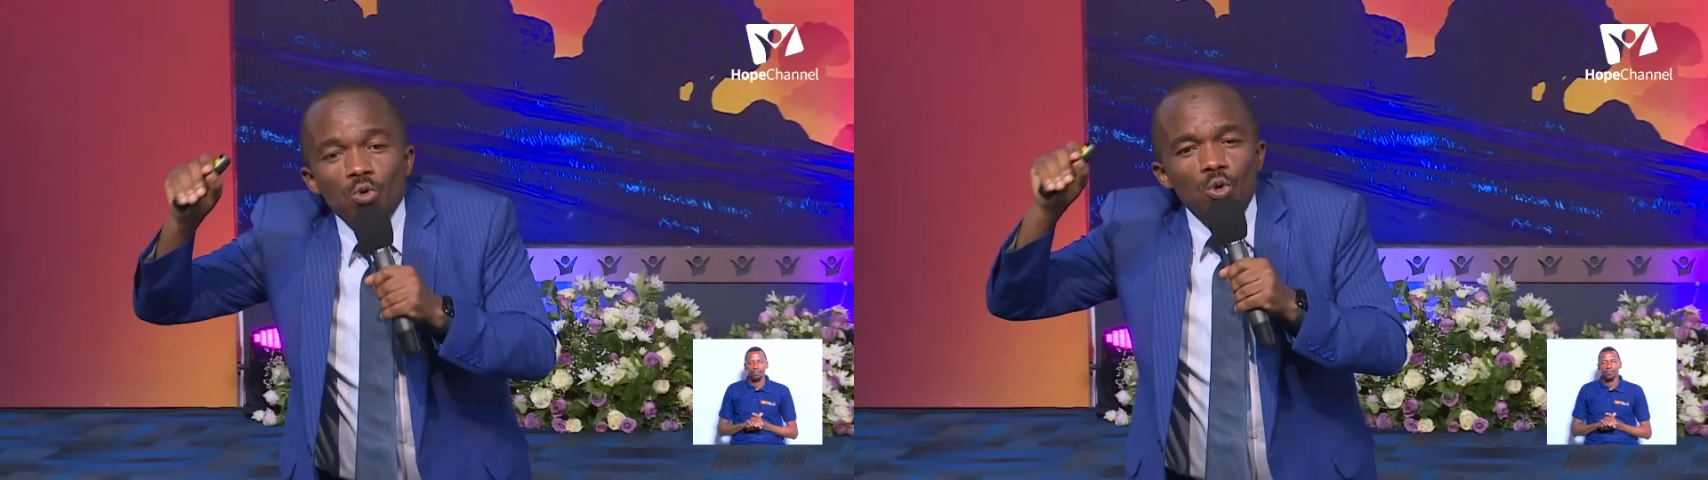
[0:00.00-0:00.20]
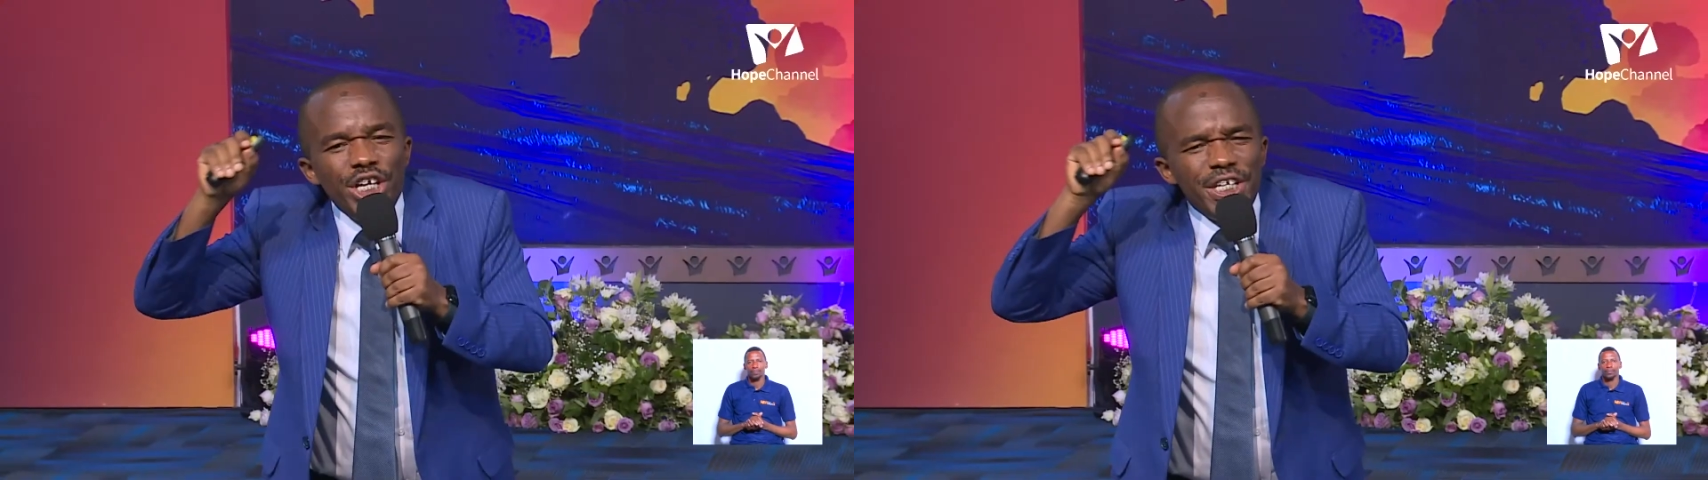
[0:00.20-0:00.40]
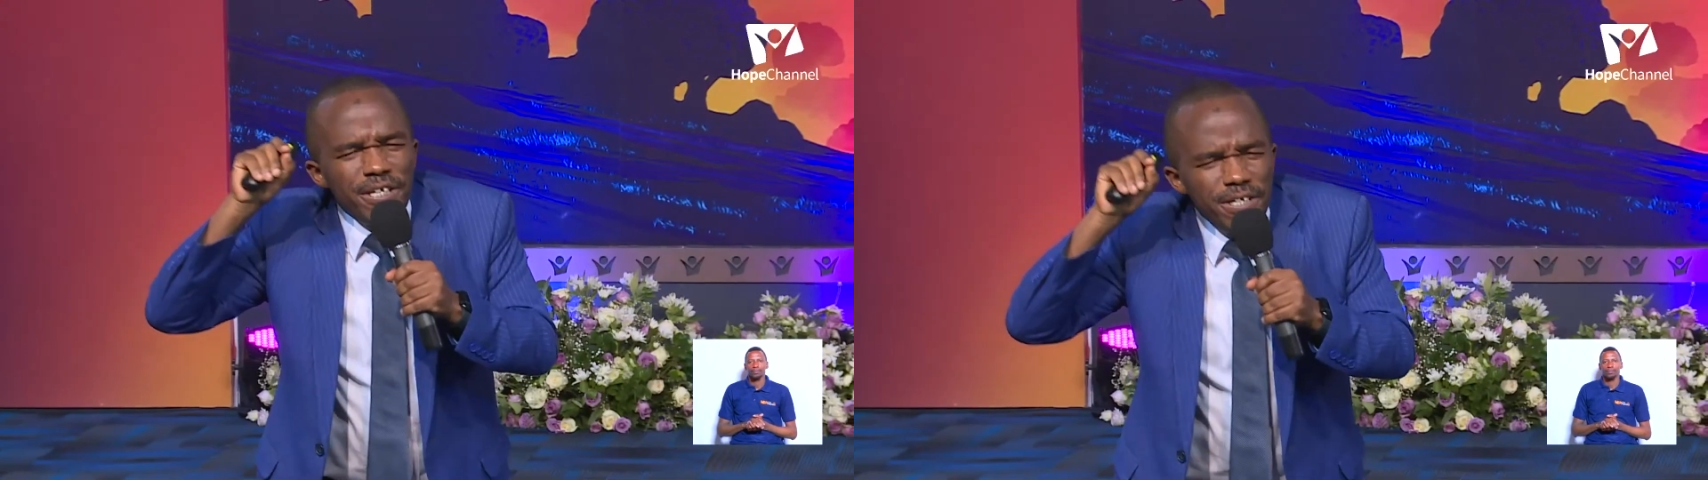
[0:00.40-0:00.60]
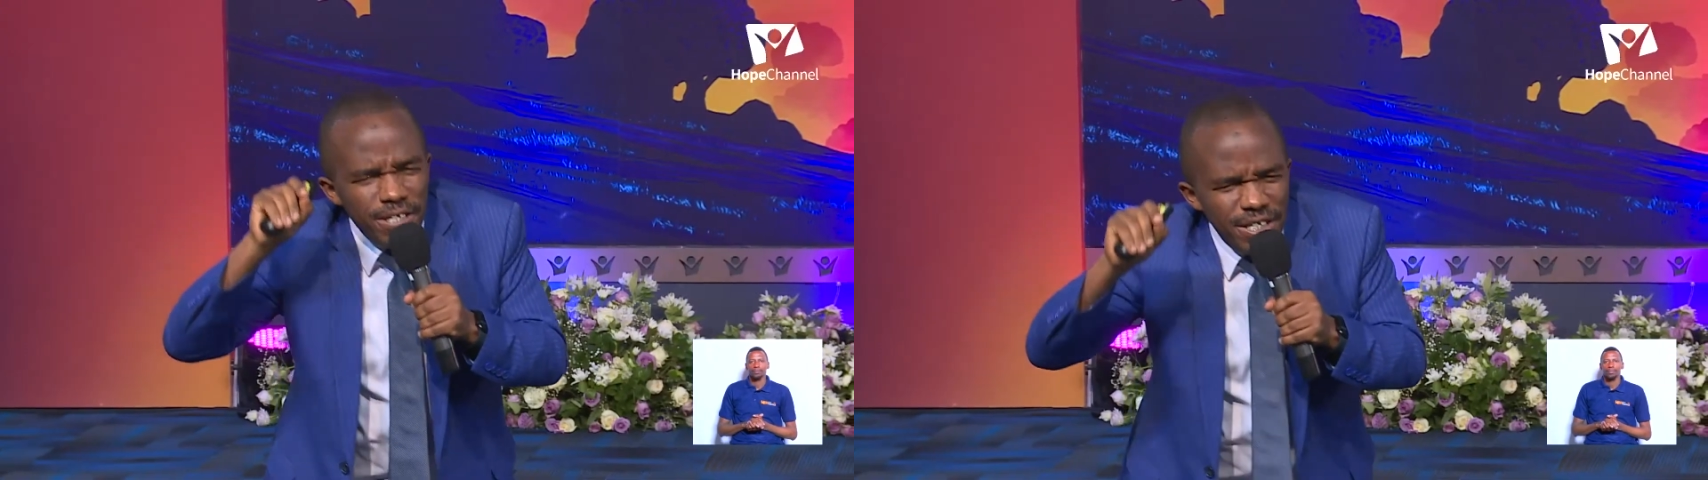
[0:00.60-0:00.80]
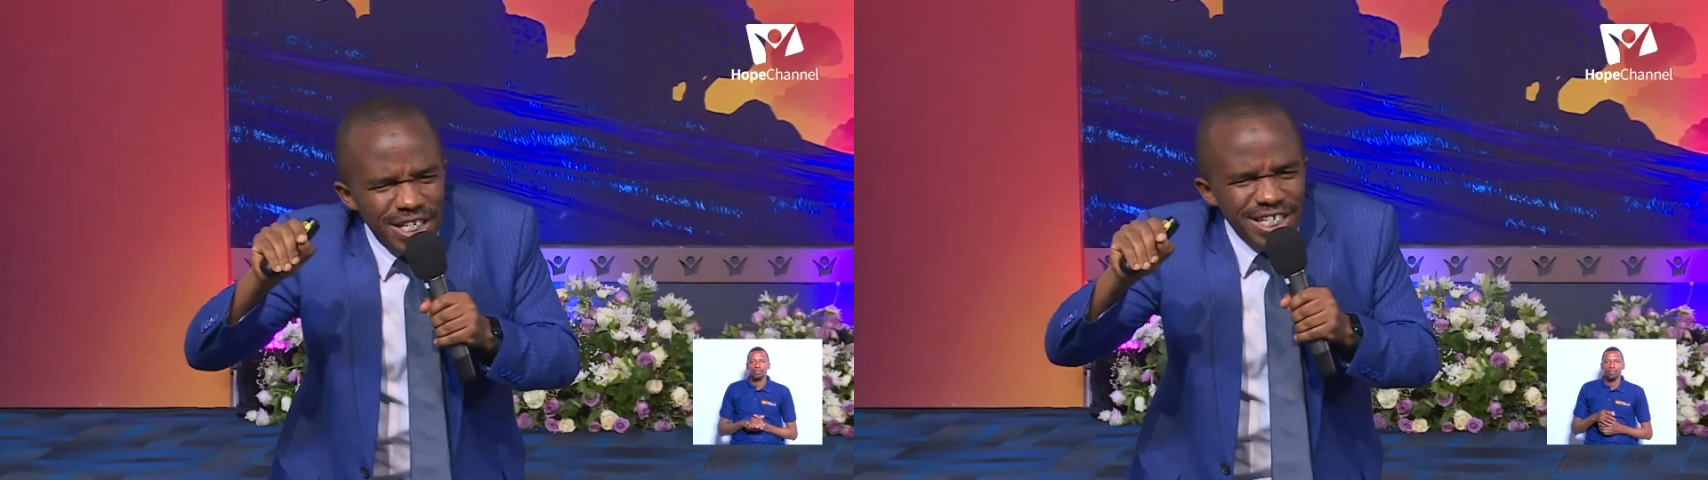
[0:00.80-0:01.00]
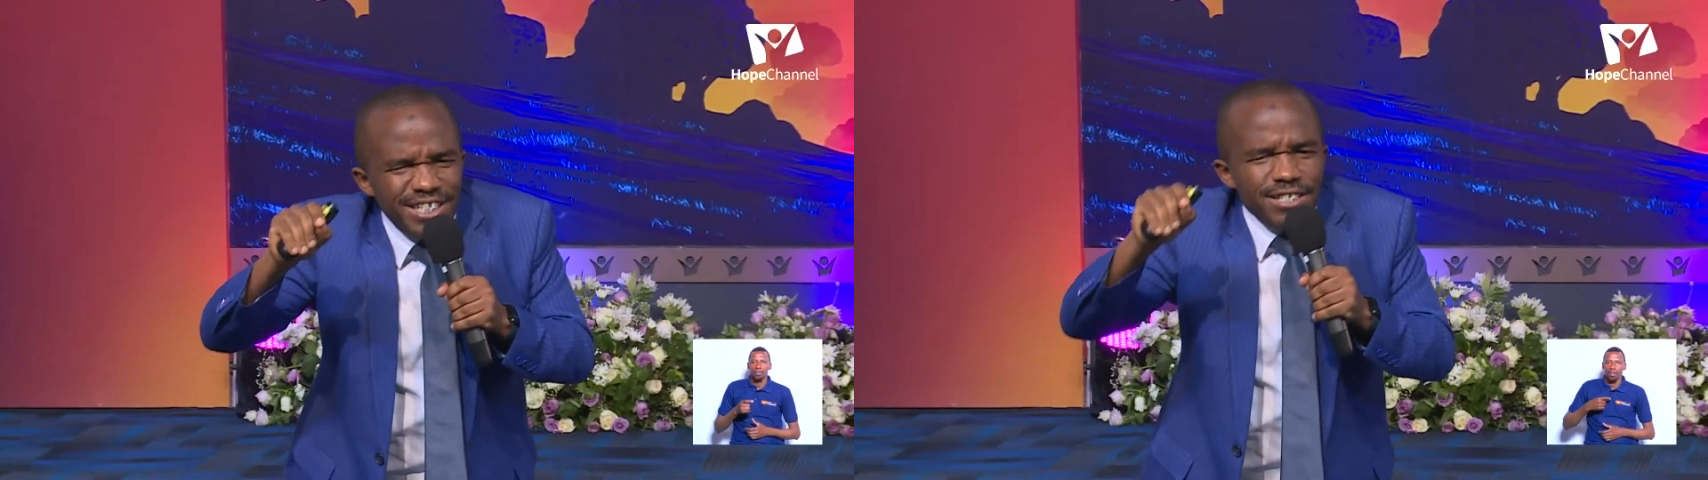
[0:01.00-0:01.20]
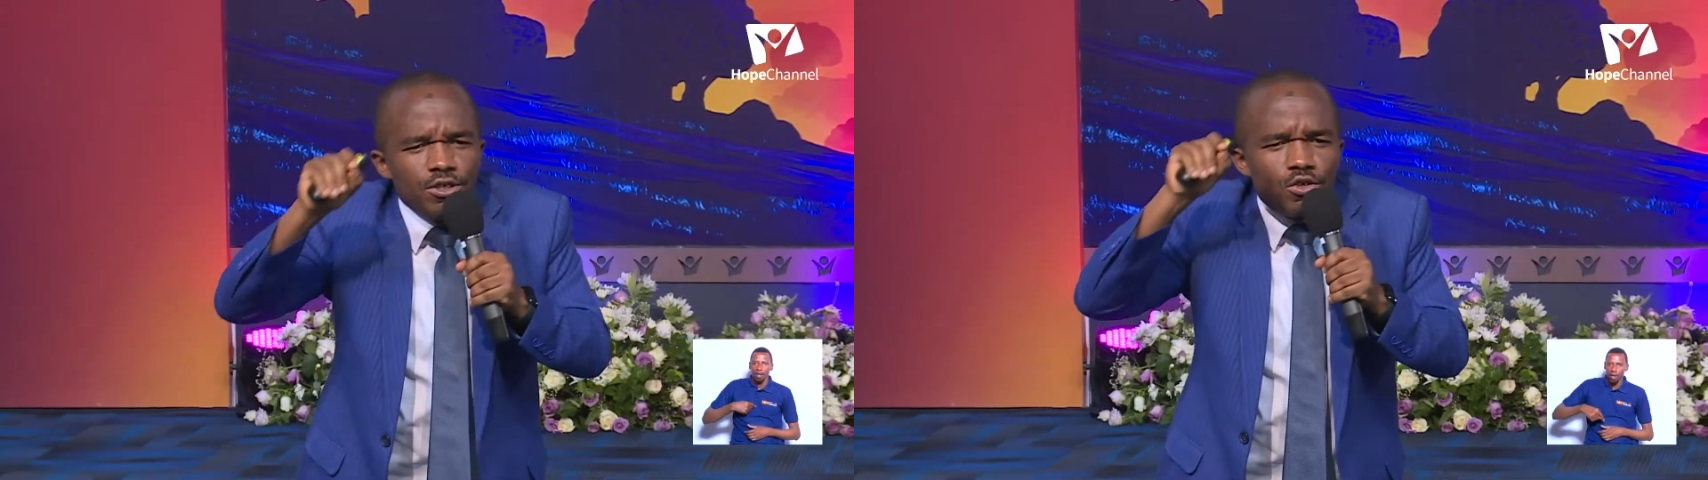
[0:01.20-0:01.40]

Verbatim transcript: we need